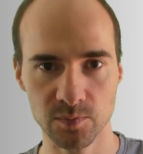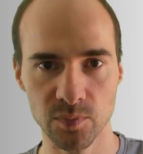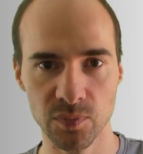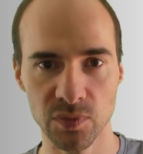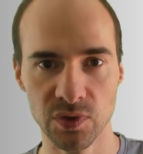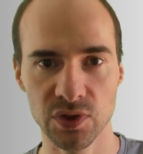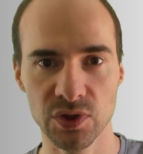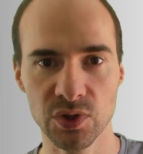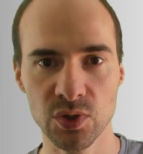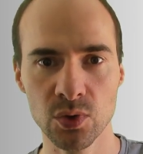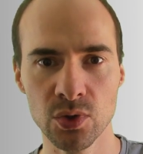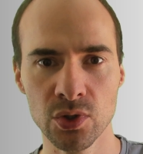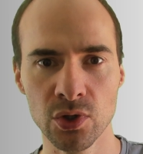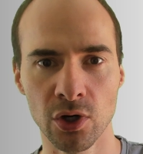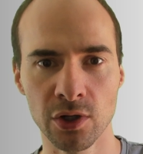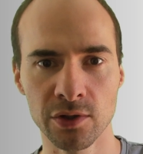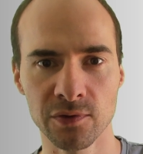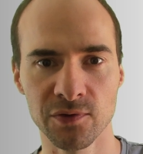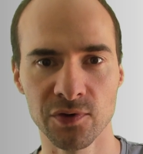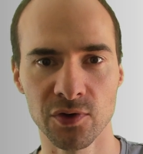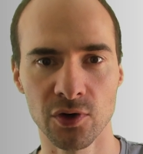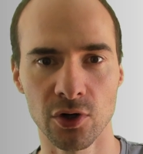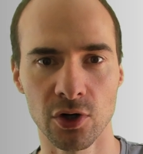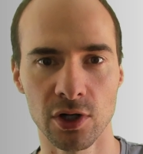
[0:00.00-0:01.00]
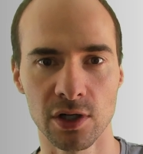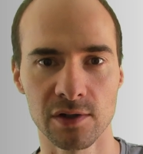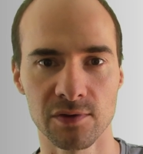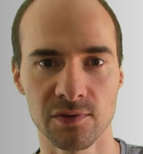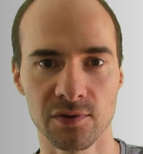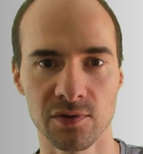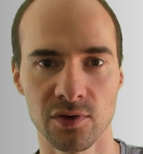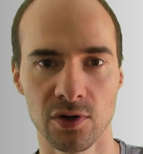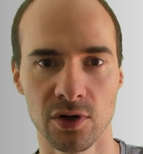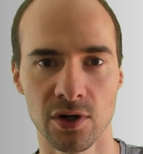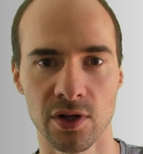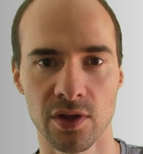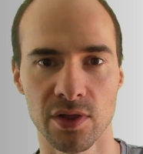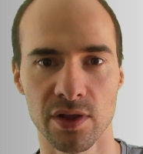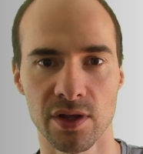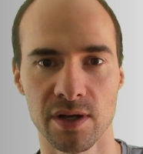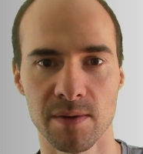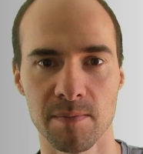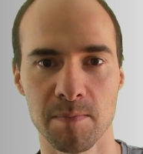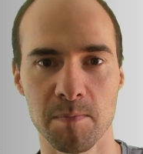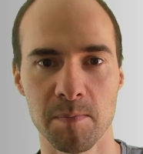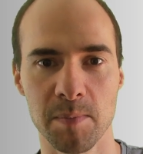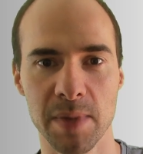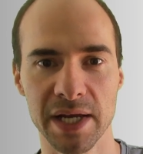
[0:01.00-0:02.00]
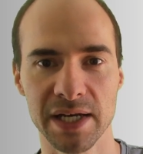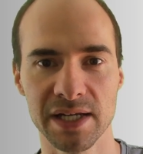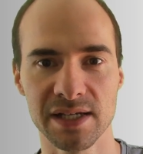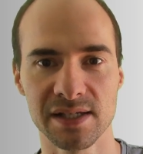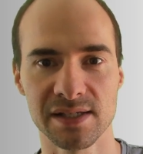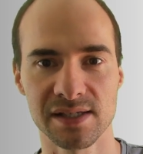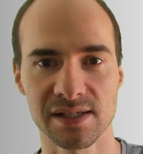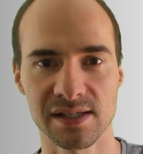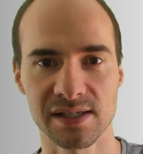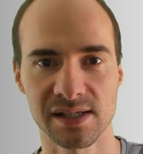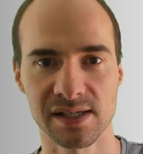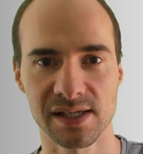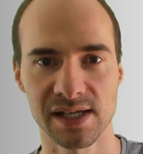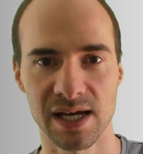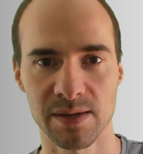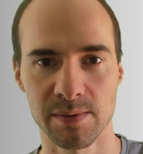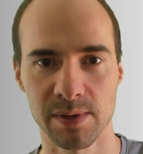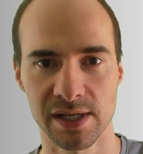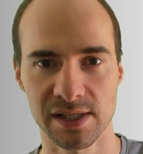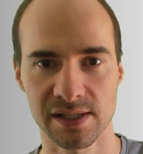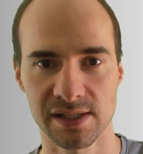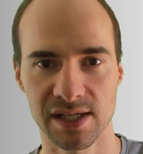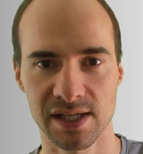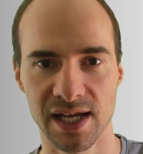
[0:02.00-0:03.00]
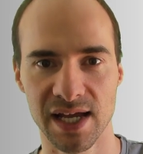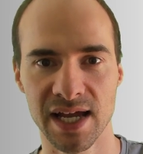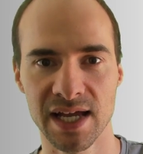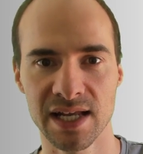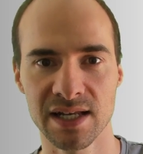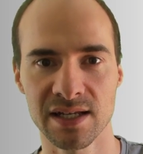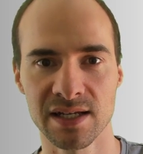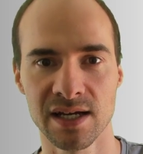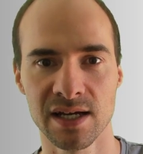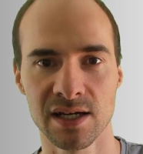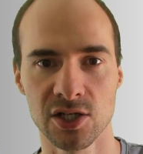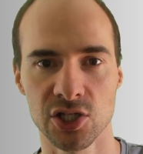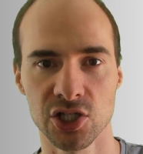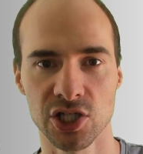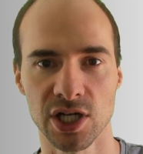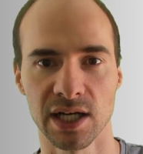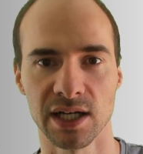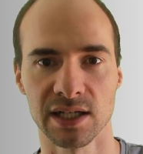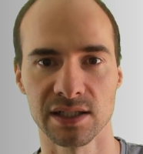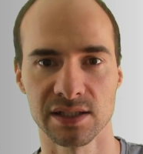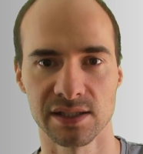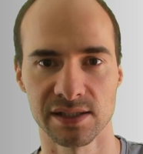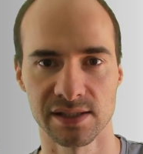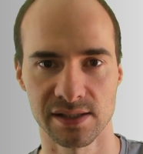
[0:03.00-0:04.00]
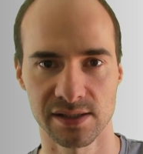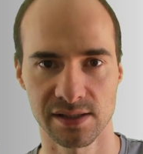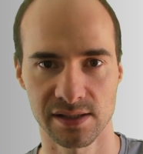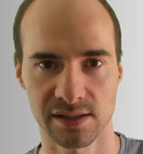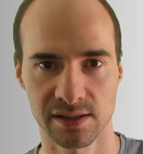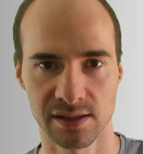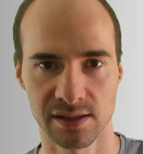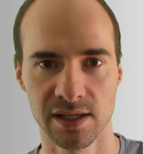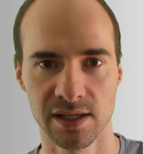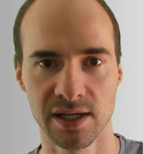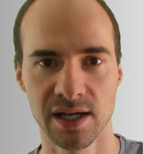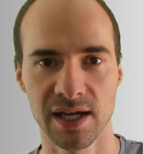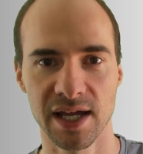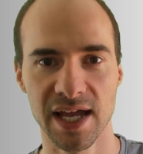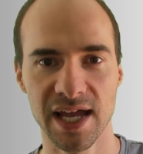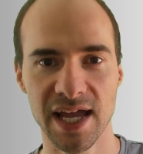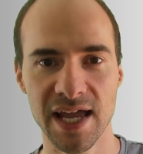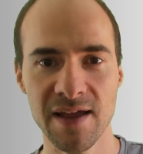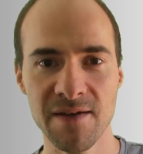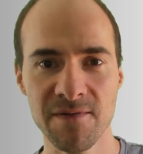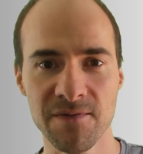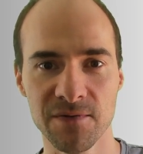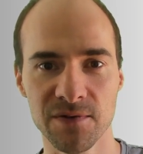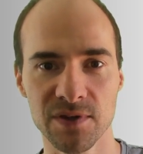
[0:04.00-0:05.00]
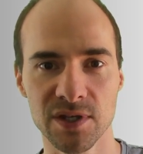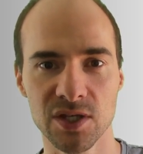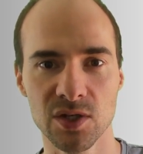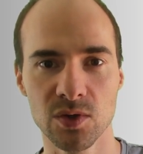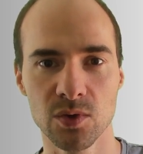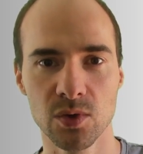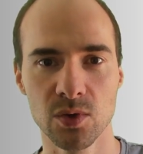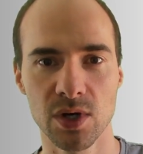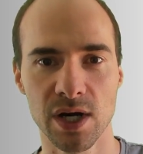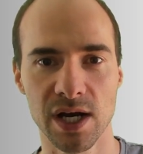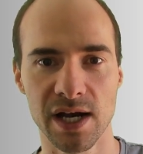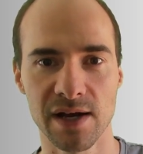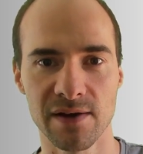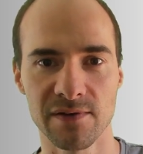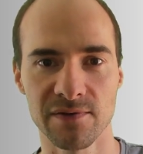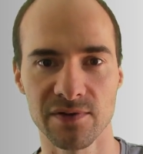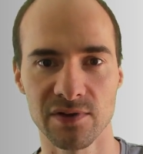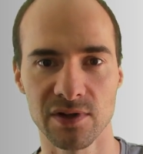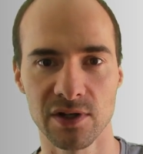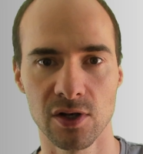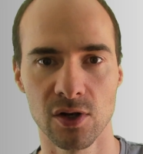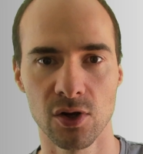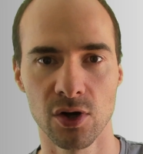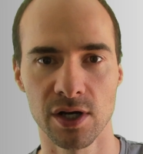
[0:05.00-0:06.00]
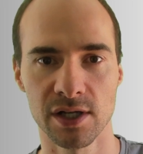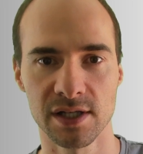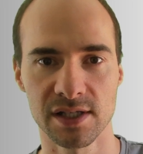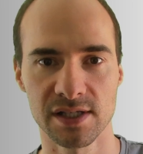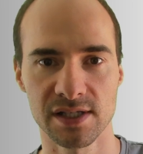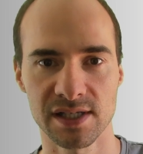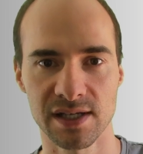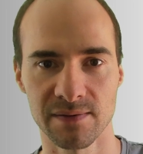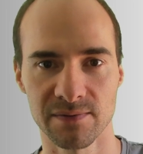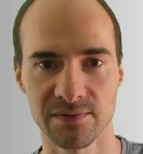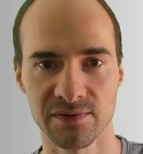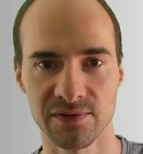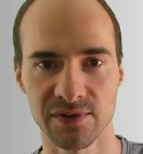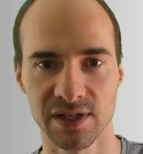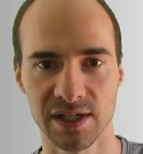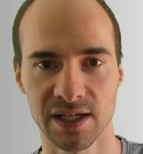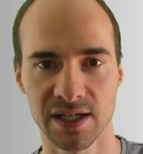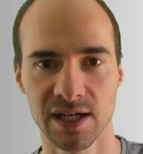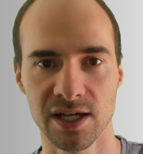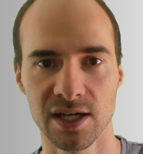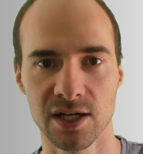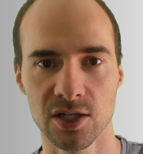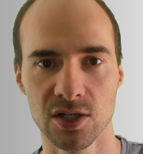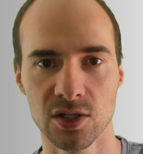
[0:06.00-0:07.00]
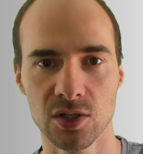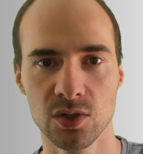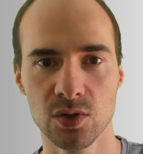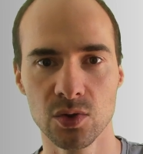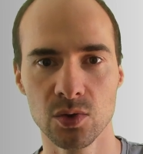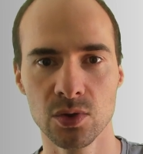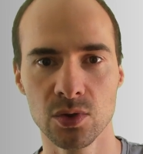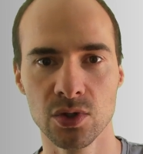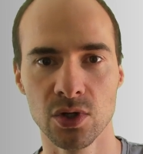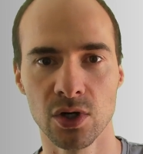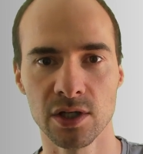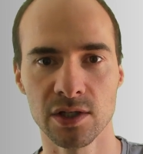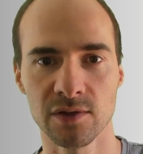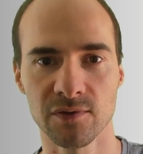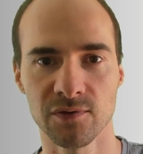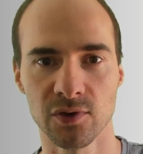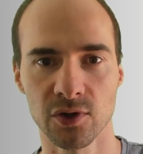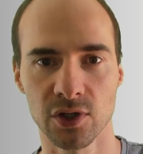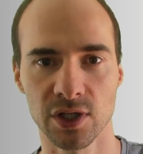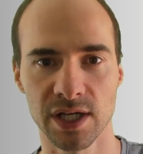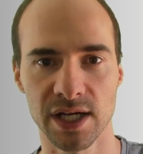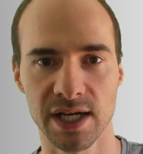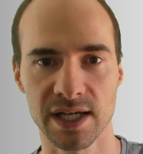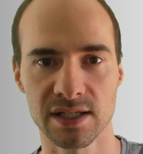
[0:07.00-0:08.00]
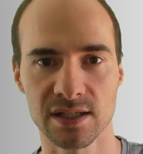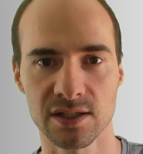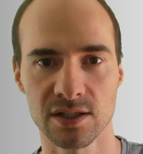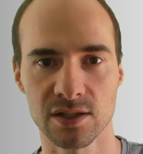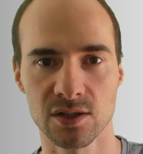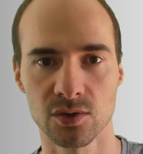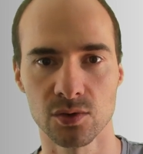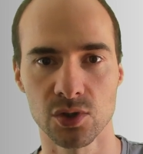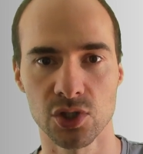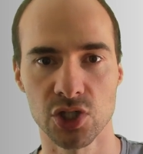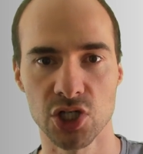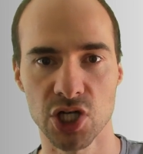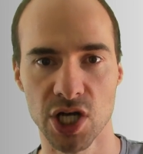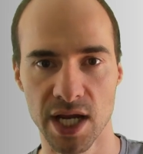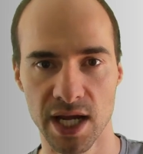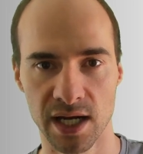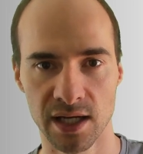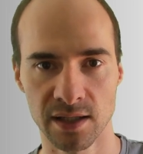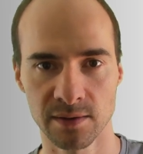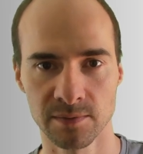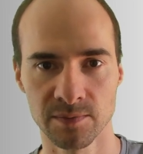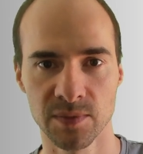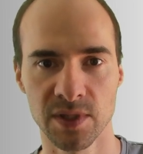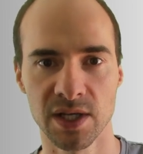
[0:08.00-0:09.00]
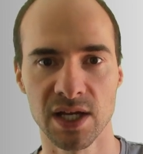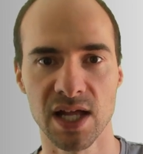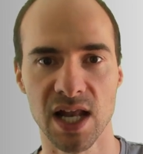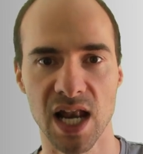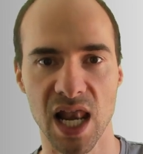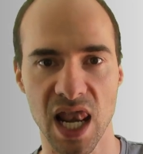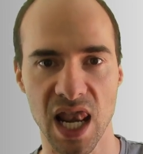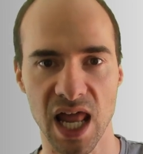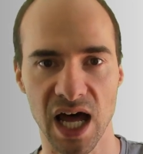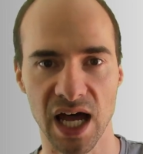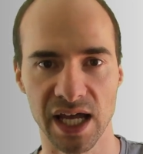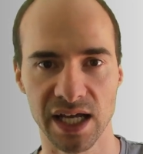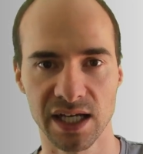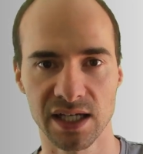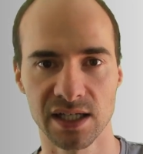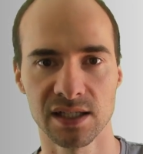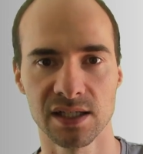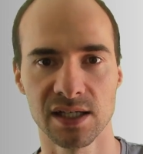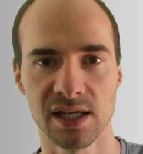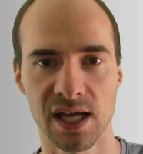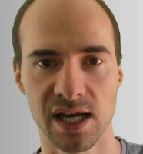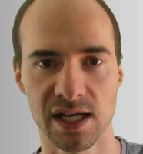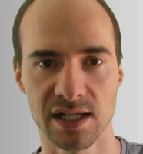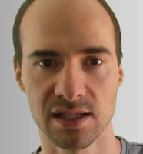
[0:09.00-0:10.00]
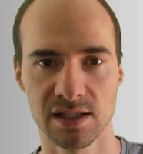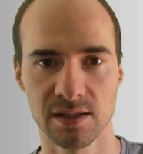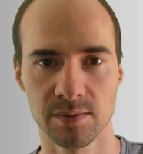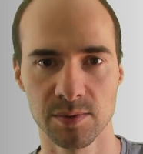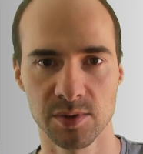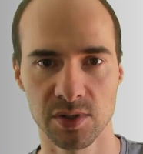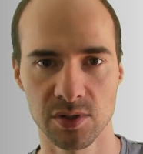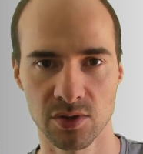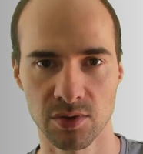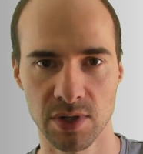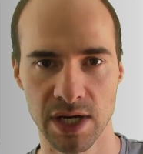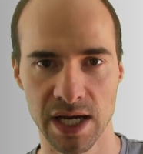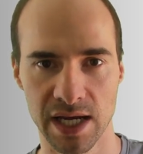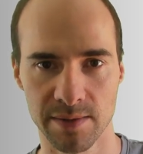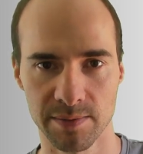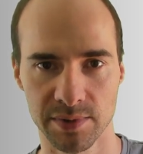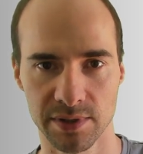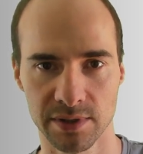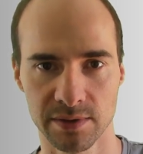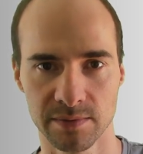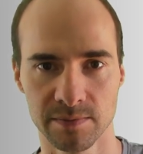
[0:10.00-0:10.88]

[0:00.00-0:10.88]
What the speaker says: Do not fall for the many scammers and charlatans. If you have learned something, do not forget to share, like, and subscribe.